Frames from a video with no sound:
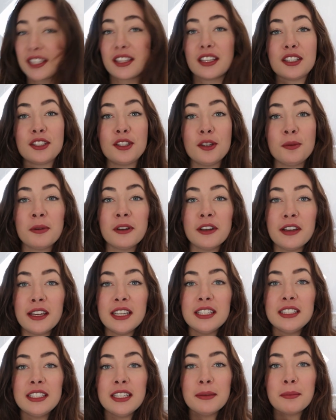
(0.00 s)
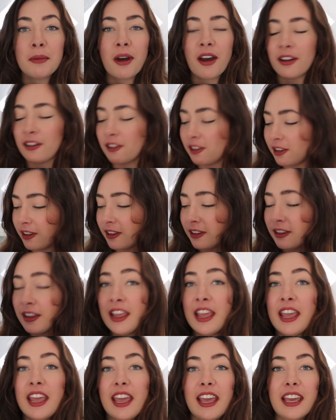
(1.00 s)
the super easy model.
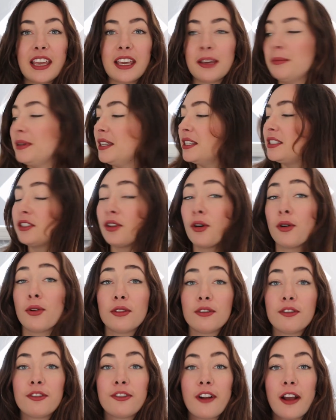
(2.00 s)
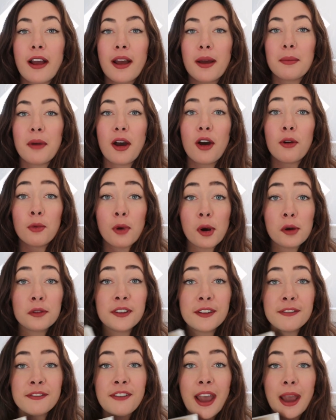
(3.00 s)
It can be sewn from a
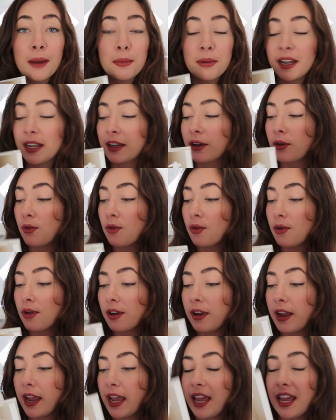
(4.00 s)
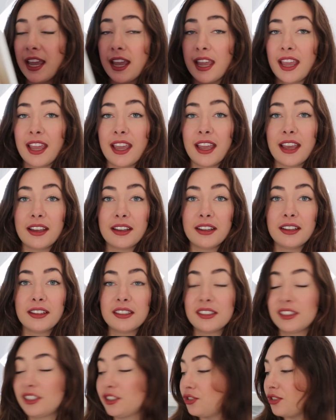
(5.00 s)
woven fabric or a
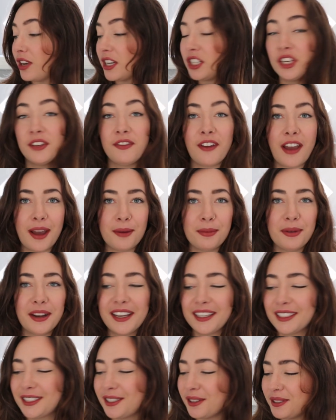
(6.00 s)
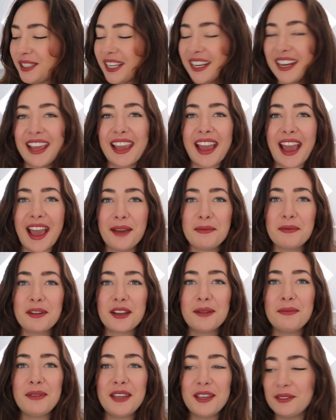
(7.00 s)
stretchy fabric. So today I'm
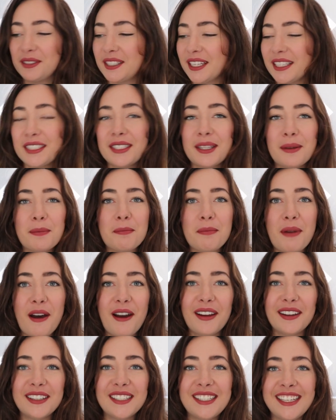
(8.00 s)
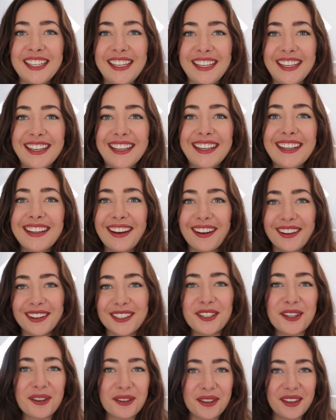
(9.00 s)
going to be using some ponte. I'll
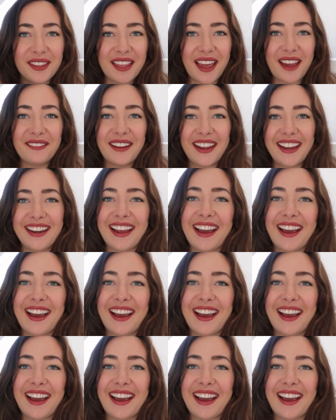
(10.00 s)
show you that right